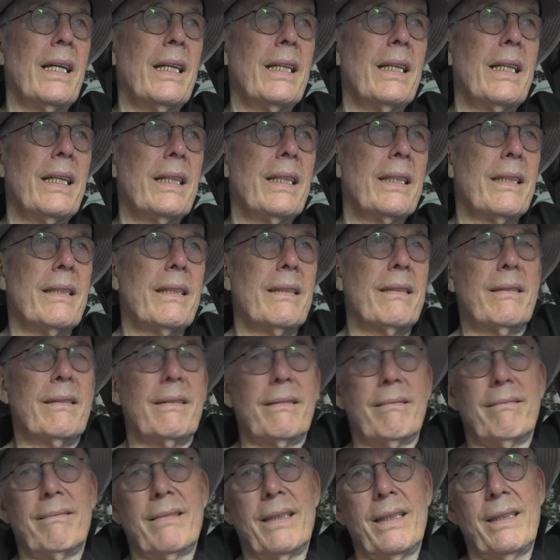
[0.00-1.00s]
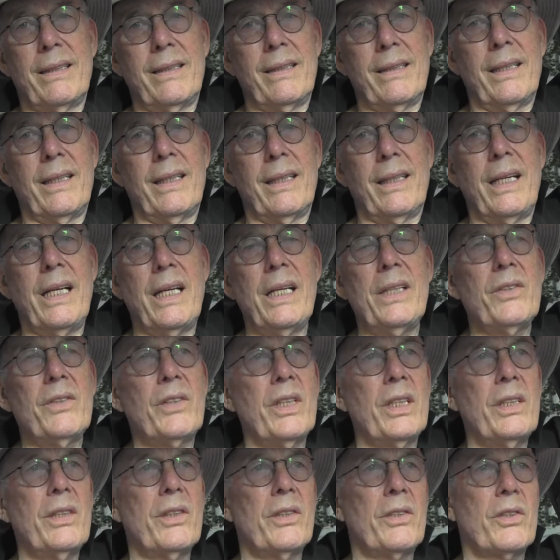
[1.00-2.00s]
that his
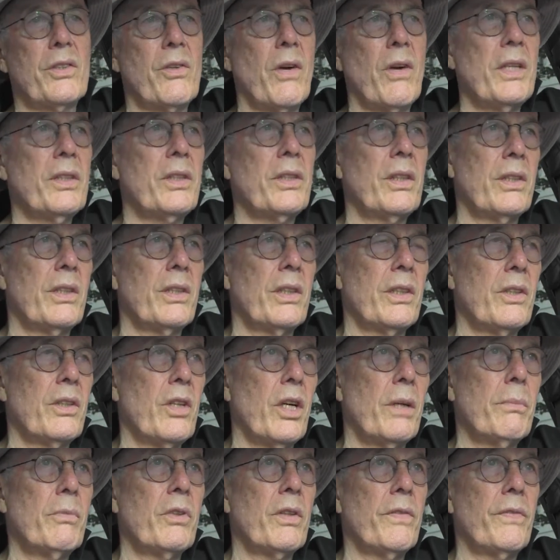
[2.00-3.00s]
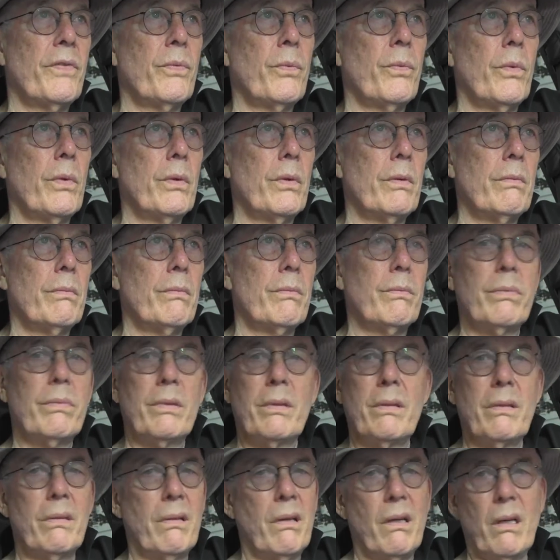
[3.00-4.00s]
indiscretions in terms of
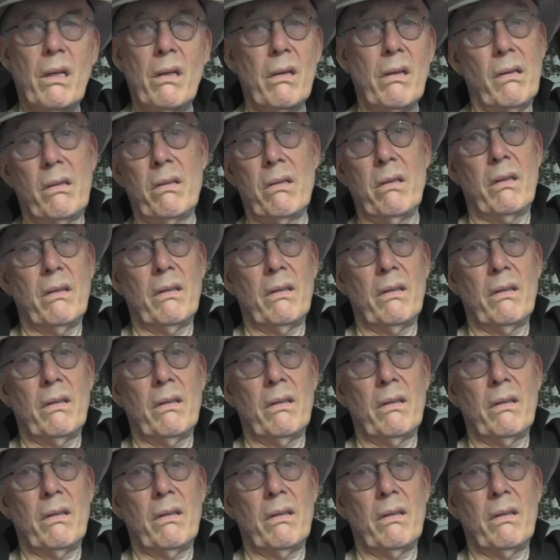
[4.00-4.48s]
uh,